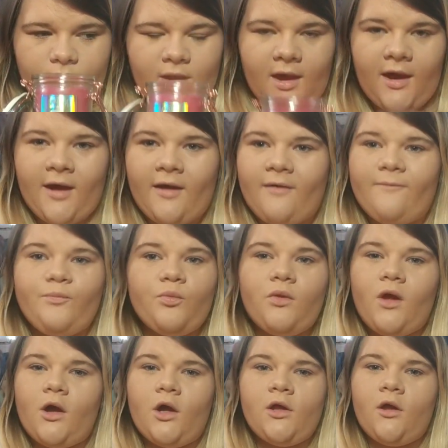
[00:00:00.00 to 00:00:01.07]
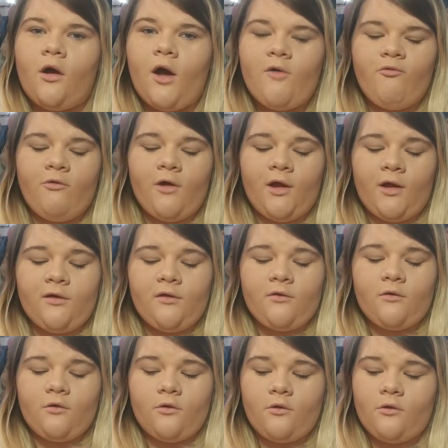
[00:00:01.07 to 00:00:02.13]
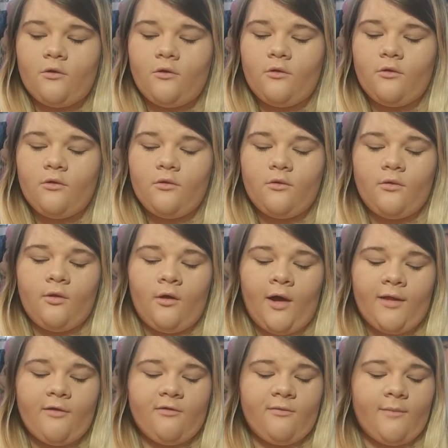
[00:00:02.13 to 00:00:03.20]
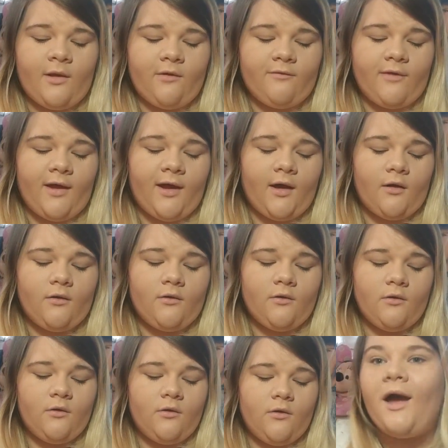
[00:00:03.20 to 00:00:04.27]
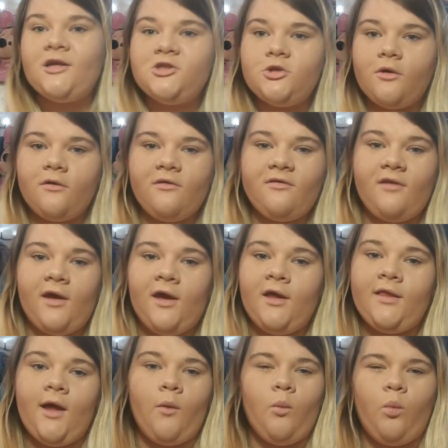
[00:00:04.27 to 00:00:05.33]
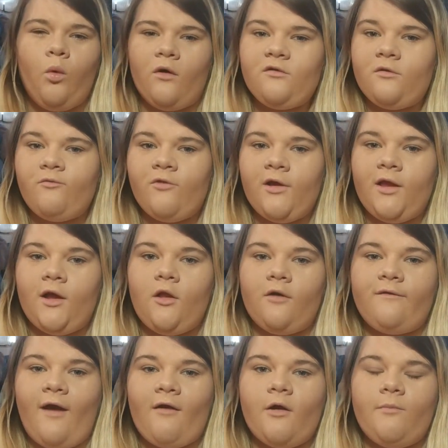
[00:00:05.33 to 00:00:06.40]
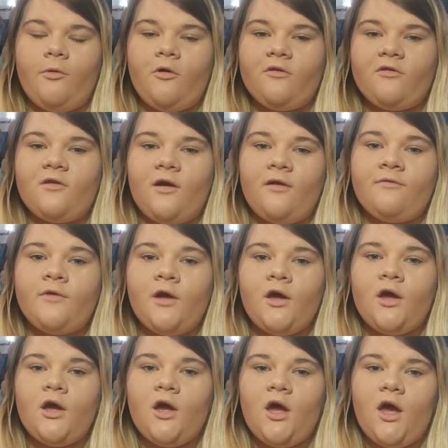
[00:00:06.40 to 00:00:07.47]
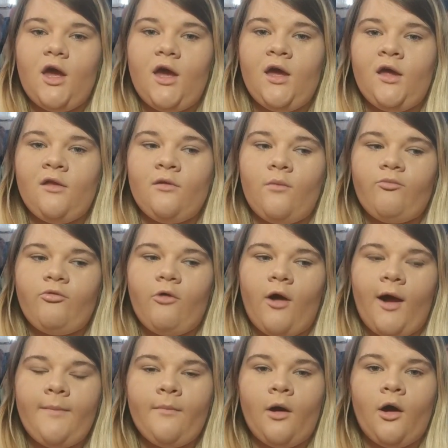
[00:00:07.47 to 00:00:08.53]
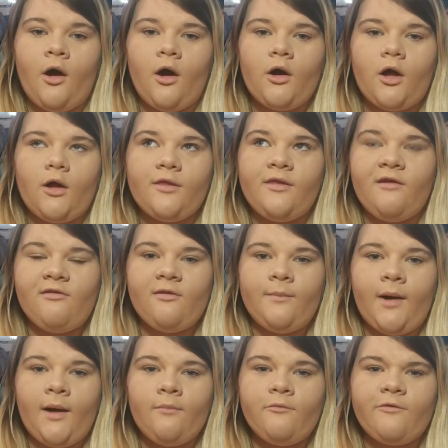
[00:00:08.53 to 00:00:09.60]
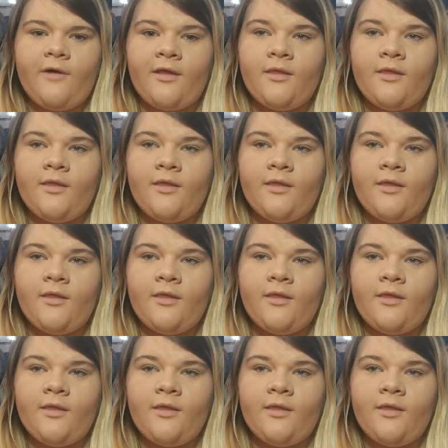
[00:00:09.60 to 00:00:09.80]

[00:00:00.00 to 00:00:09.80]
Yeah, I really didn't like the smell of that. So as you can see, there wasn't really a lot of Harry Potter stuff in Primark this month.